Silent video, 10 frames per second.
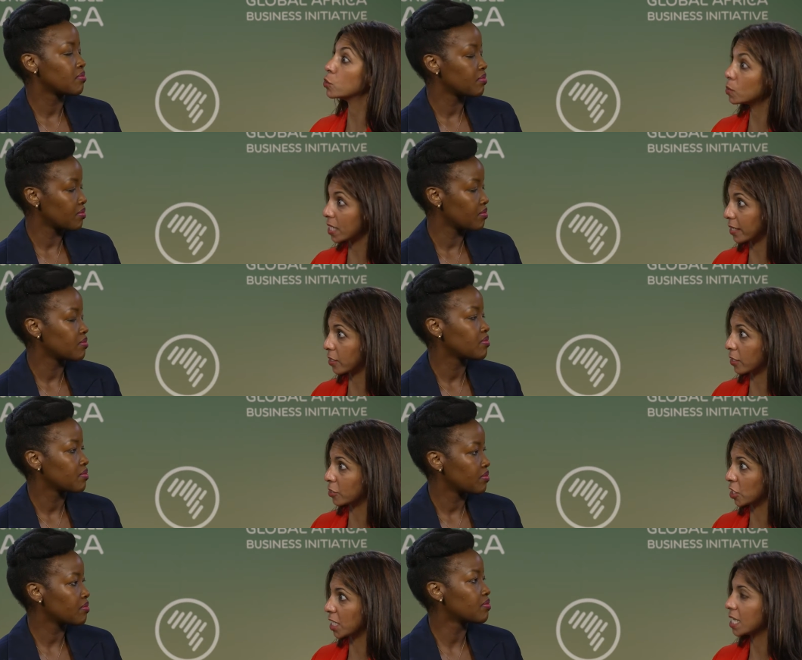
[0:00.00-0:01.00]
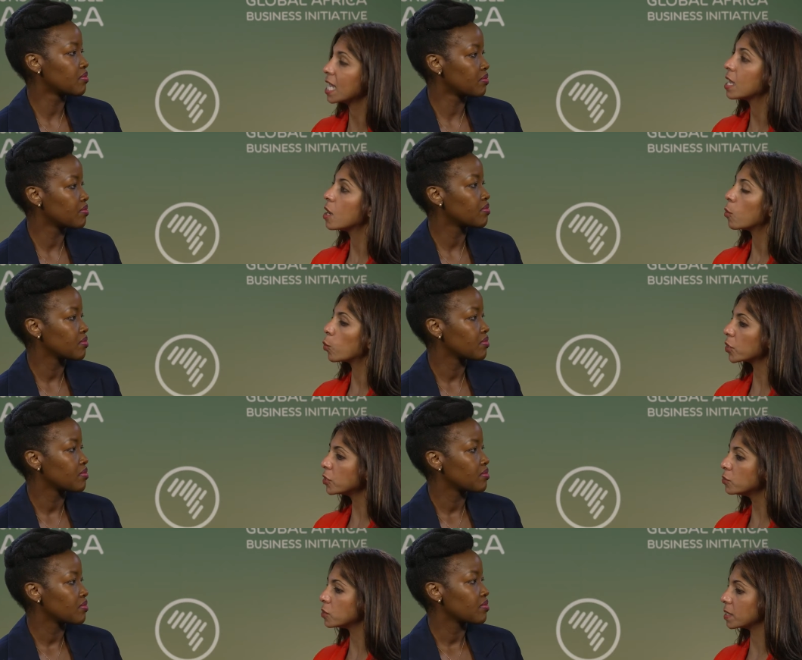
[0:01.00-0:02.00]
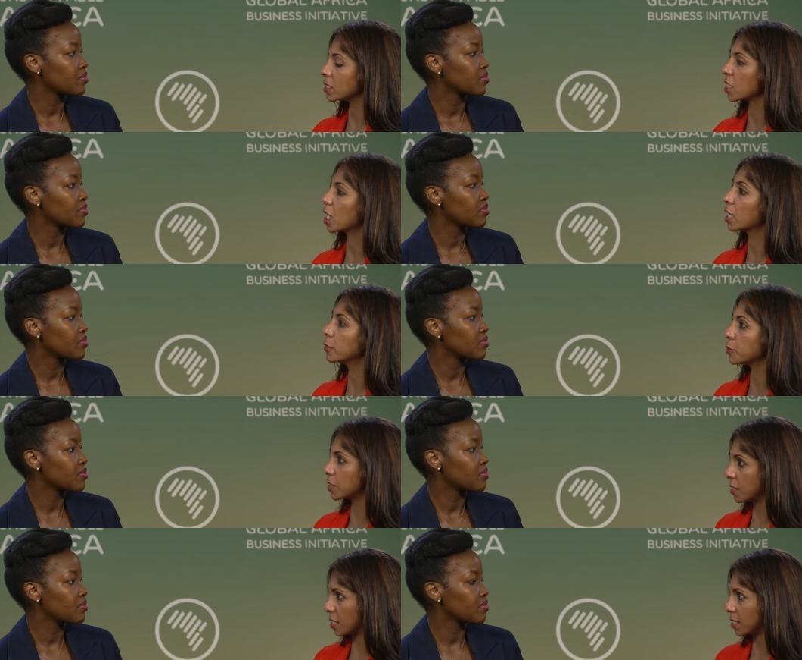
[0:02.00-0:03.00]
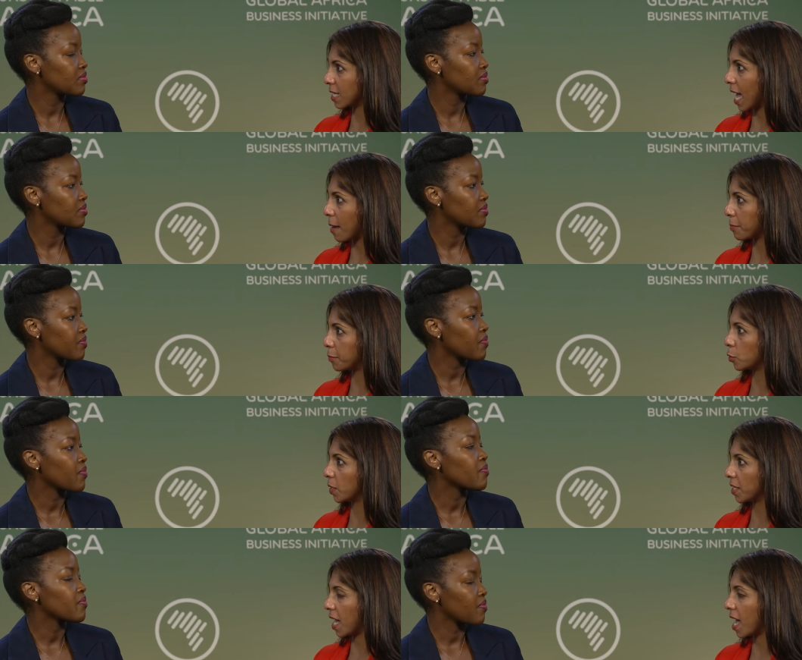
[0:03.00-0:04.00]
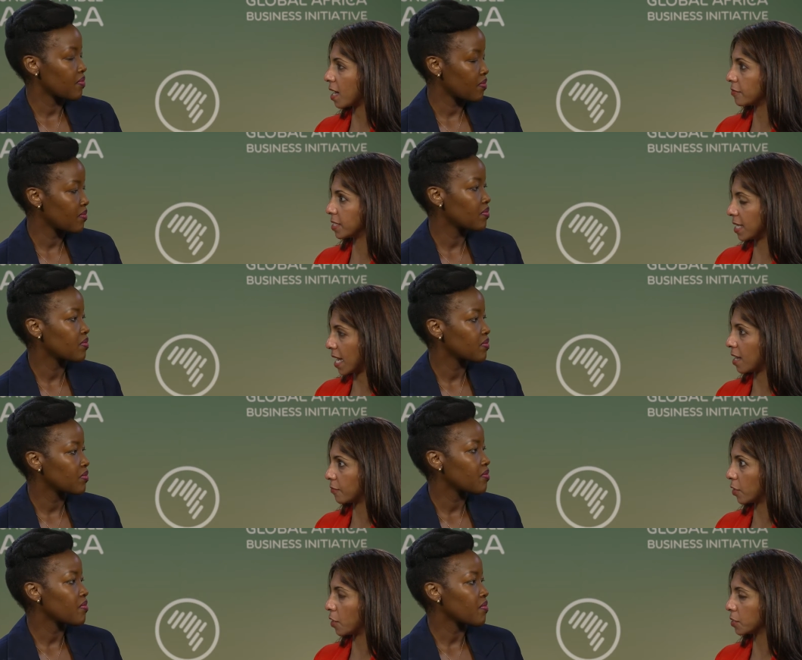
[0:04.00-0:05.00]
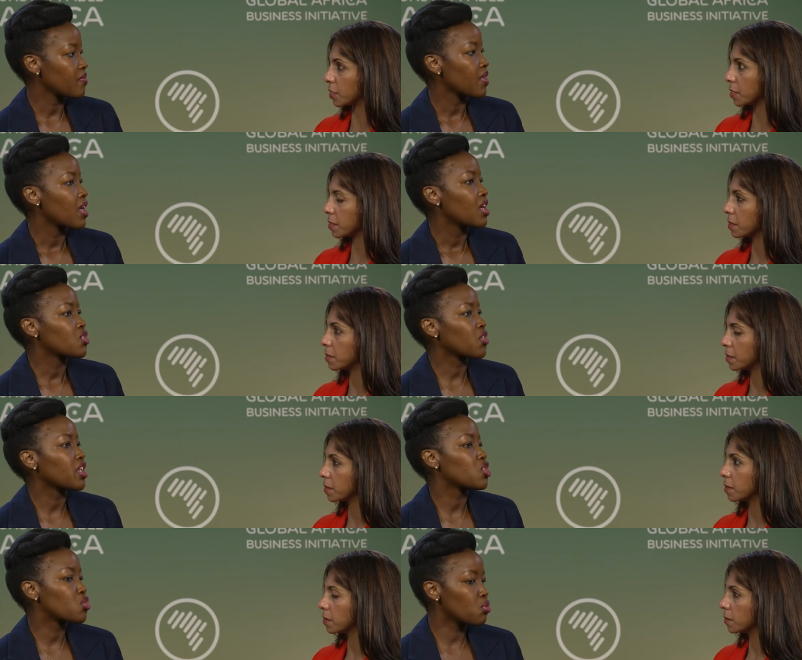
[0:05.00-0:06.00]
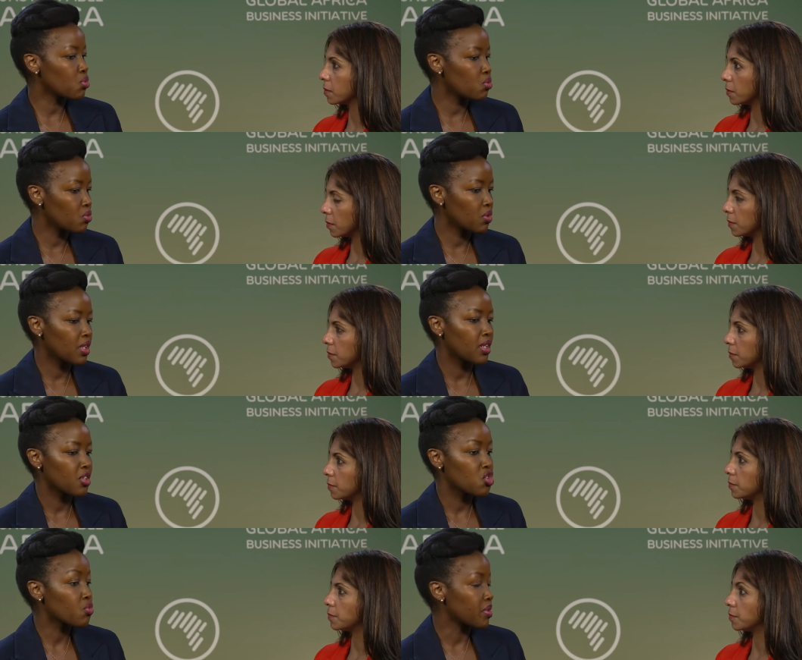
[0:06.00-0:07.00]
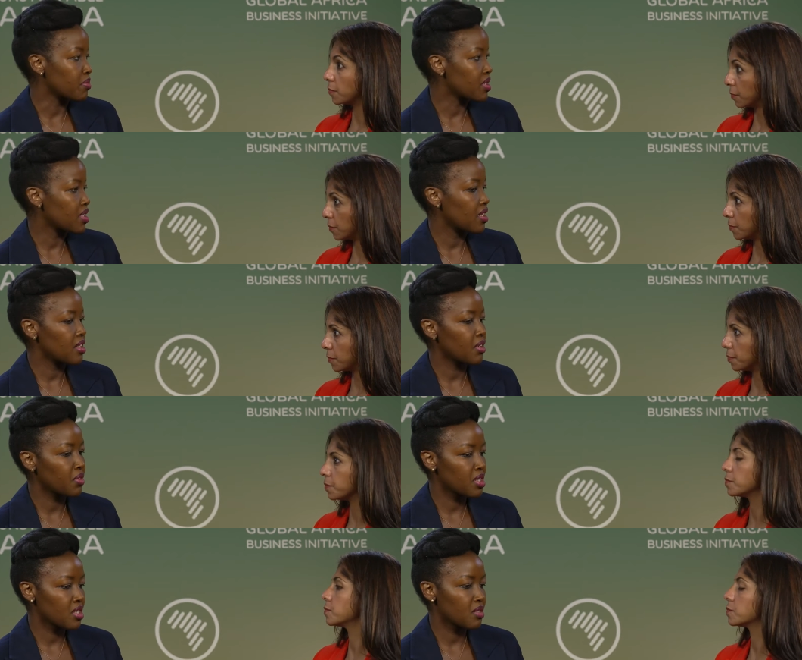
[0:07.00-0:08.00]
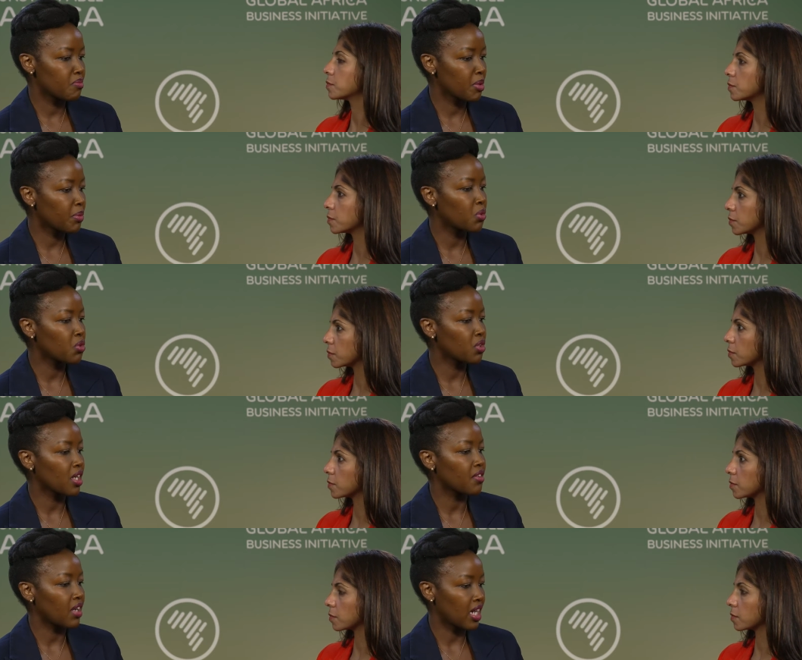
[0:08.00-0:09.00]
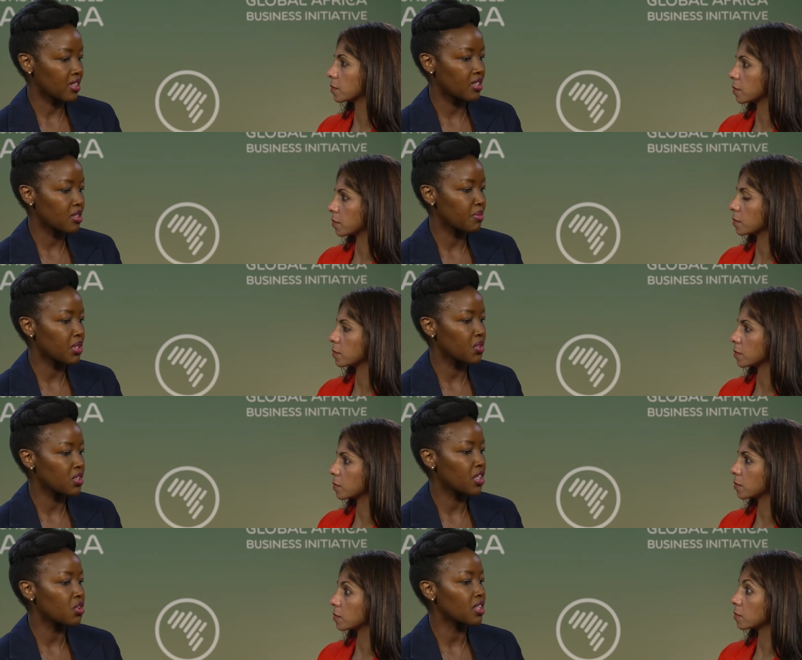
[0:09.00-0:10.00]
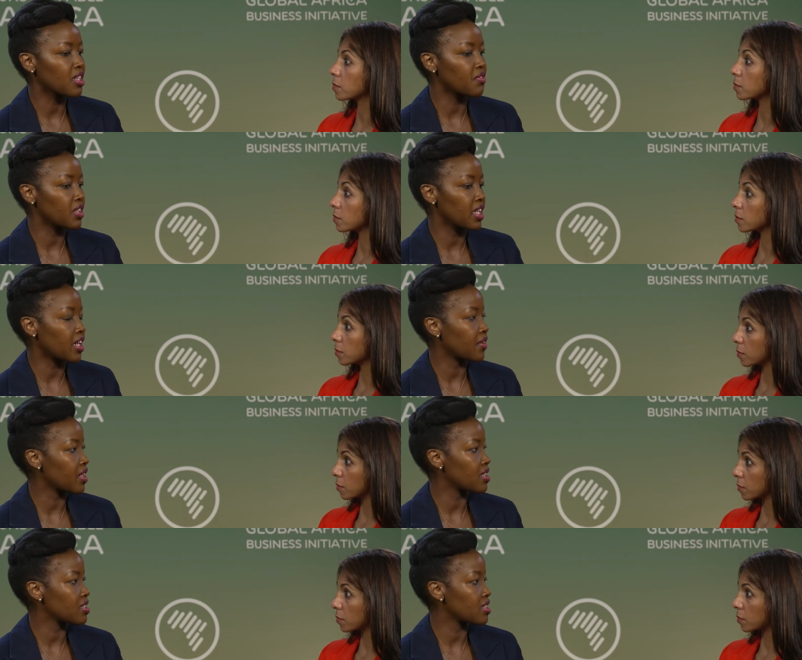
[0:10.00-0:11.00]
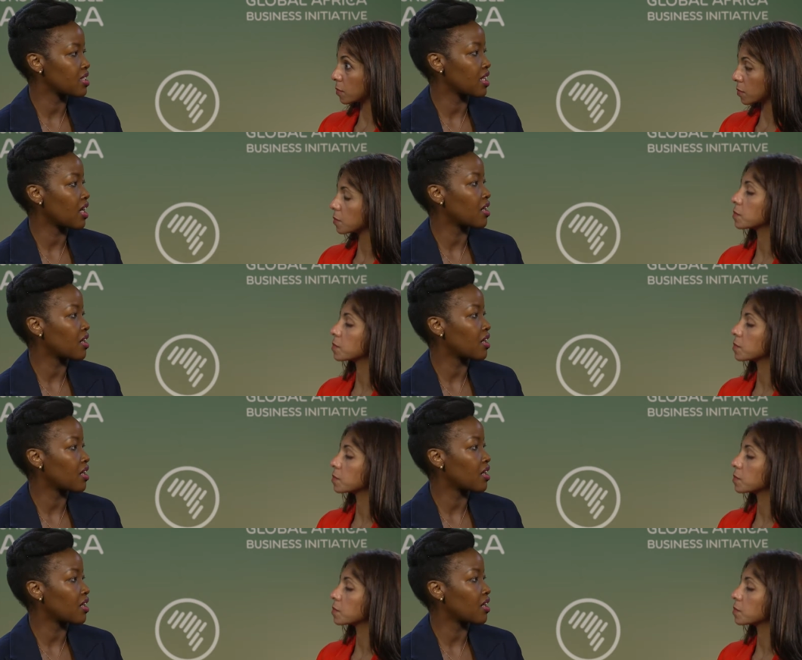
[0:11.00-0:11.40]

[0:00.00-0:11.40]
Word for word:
Speaker 1: to technology. Mm -hmm. What are you doing to close this gap between the haves and the have-nots?
Speaker 2: So there are two uh, streams. There is people who don't have access because they don't live in areas that